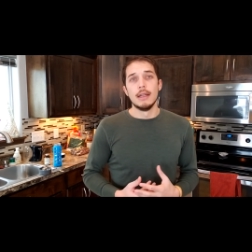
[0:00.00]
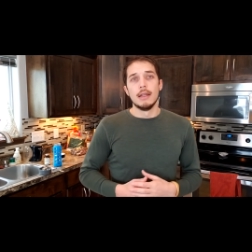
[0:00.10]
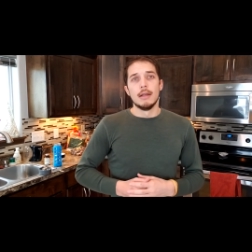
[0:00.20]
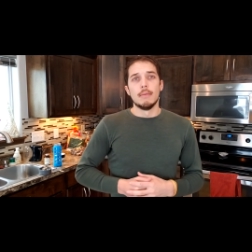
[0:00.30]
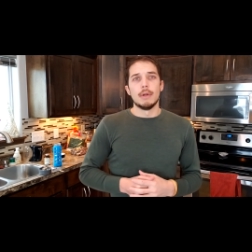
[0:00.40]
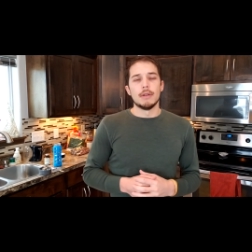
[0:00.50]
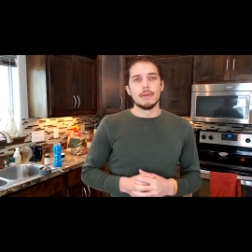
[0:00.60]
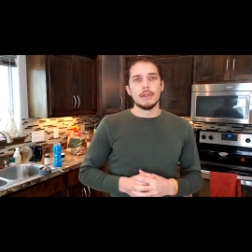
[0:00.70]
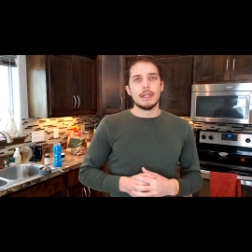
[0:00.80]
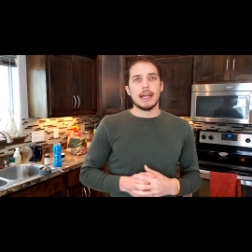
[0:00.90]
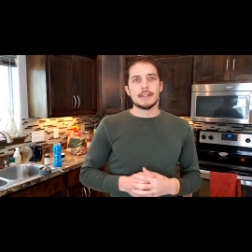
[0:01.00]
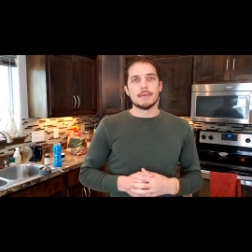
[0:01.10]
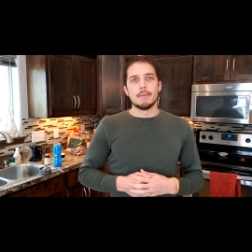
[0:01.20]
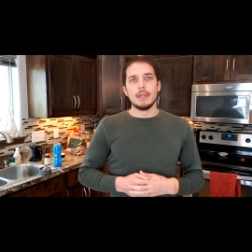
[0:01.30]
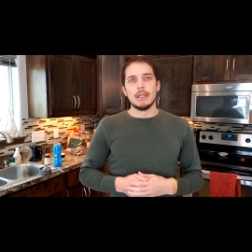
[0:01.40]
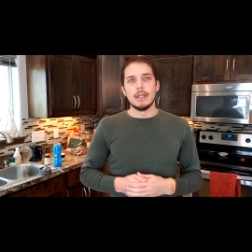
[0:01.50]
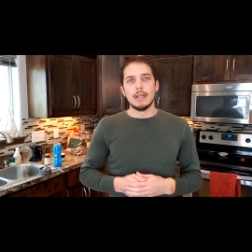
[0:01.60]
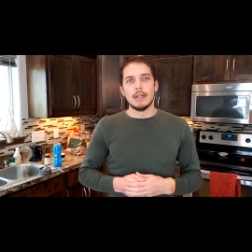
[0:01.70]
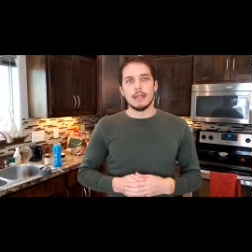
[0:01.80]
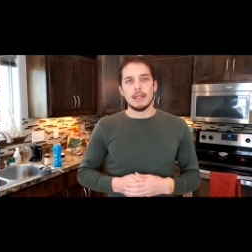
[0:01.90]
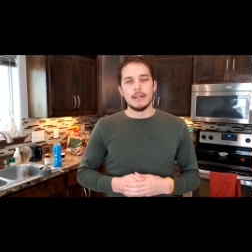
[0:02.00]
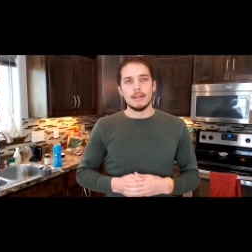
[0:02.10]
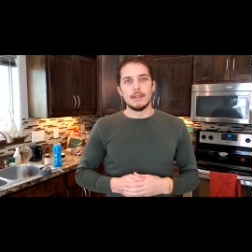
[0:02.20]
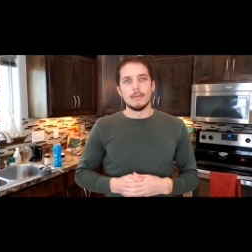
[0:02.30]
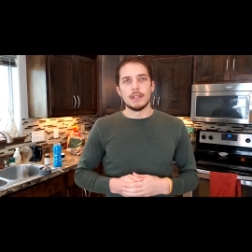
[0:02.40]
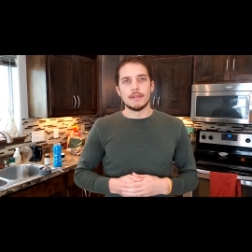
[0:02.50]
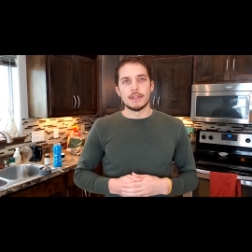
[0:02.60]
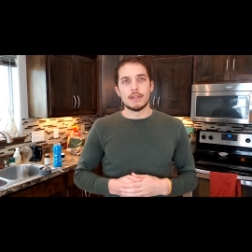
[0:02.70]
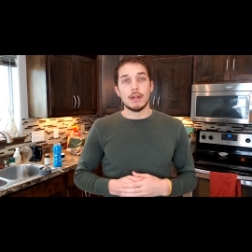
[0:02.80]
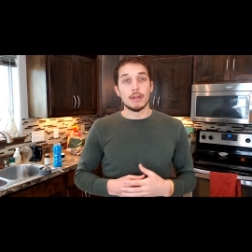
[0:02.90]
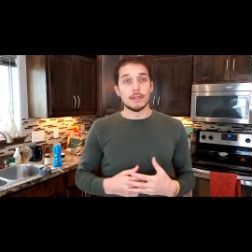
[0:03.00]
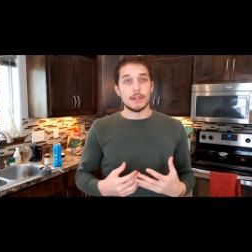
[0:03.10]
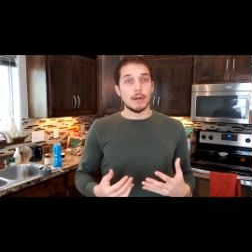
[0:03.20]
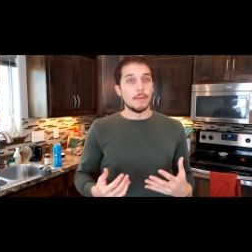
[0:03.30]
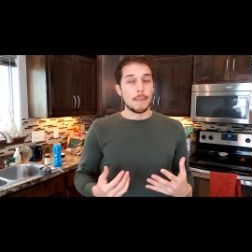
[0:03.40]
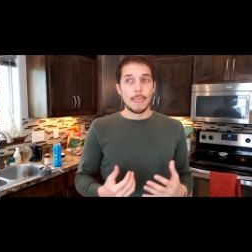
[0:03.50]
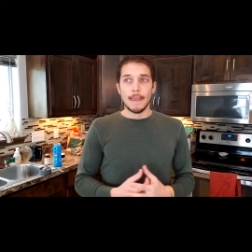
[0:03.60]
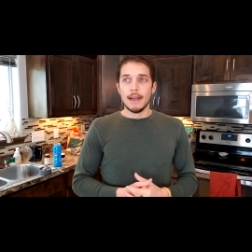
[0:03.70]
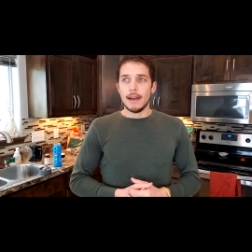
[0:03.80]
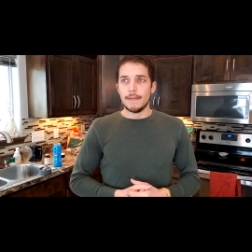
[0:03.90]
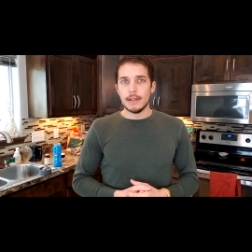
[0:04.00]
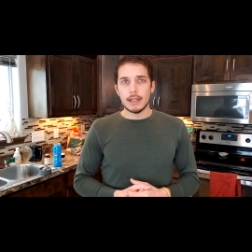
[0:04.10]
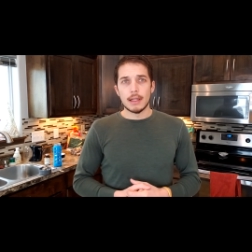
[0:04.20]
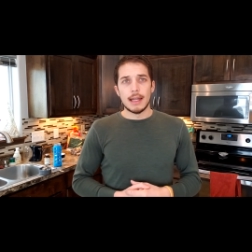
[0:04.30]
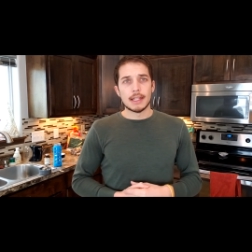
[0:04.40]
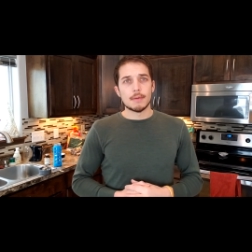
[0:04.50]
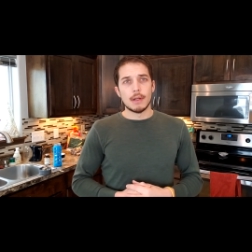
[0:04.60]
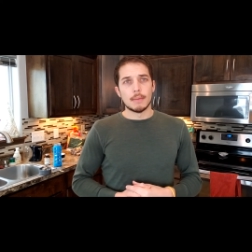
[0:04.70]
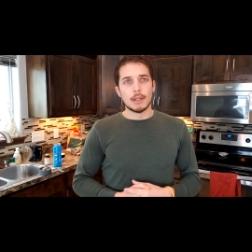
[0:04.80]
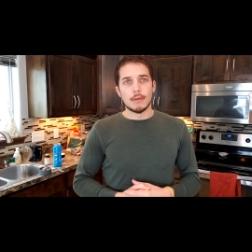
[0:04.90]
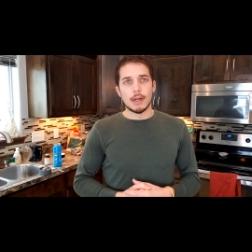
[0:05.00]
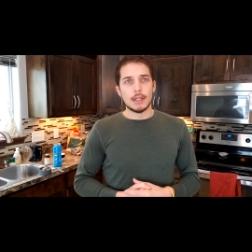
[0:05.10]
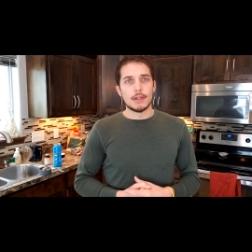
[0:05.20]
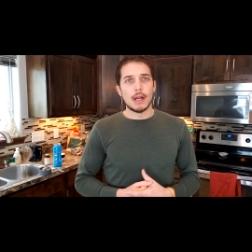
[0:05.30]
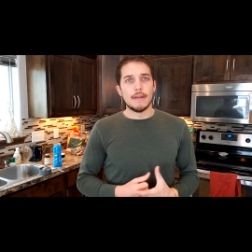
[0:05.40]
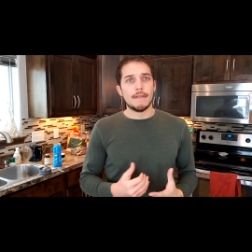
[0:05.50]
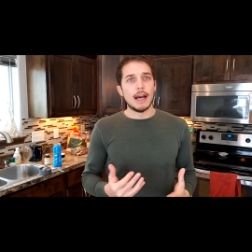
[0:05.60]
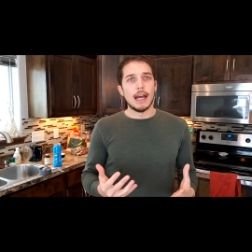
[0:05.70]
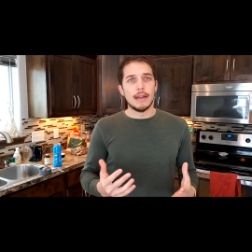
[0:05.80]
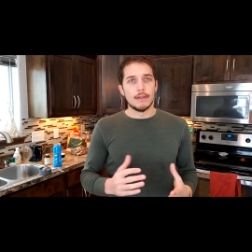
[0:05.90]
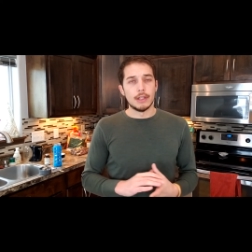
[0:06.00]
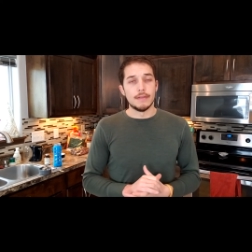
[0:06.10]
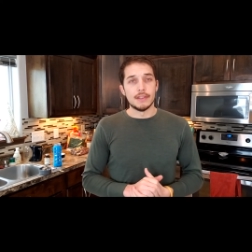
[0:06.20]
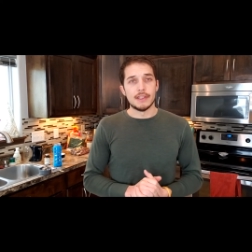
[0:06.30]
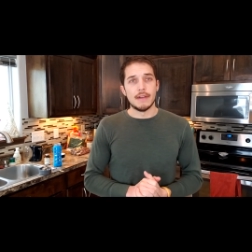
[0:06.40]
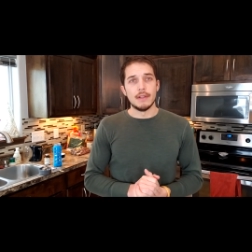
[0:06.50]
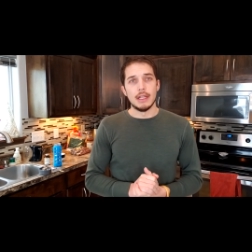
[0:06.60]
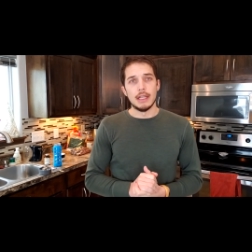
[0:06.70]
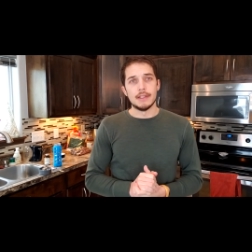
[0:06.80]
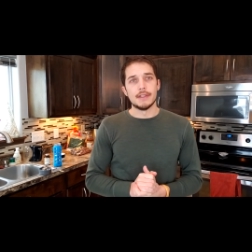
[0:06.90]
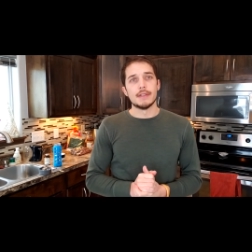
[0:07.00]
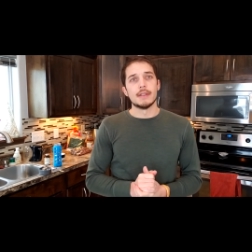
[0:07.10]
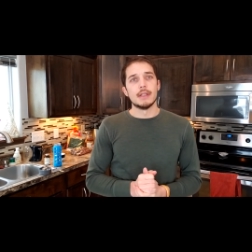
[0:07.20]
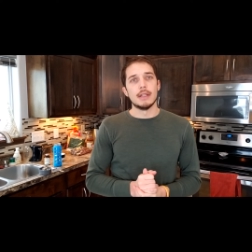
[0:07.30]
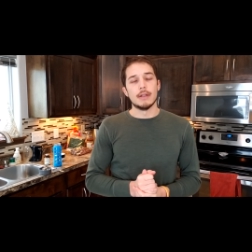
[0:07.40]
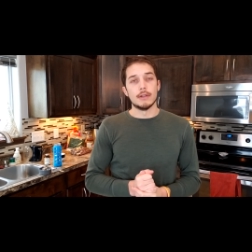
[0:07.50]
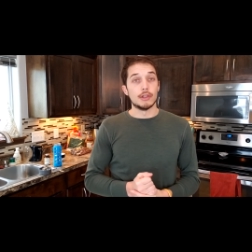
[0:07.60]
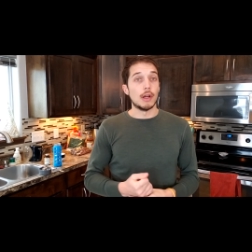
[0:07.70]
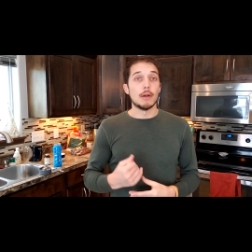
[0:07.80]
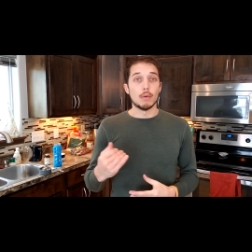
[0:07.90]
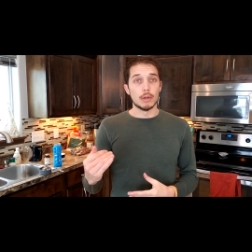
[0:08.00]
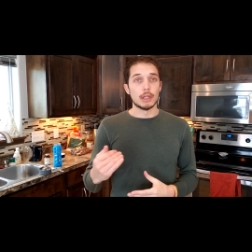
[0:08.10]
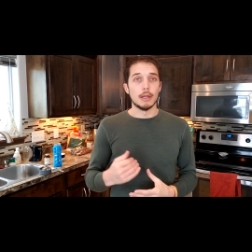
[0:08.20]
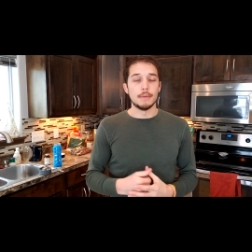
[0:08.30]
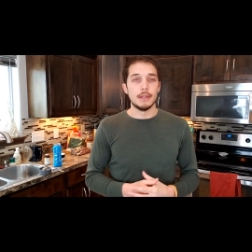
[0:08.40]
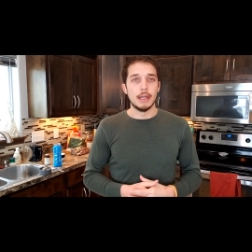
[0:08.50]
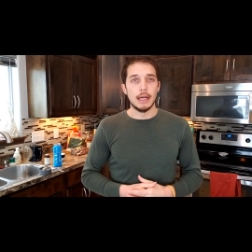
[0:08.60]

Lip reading: but it really hasn't been too much of a struggle. So I feel like the next one I'm going to want to try 5 or even 7 days, or try to work up to that.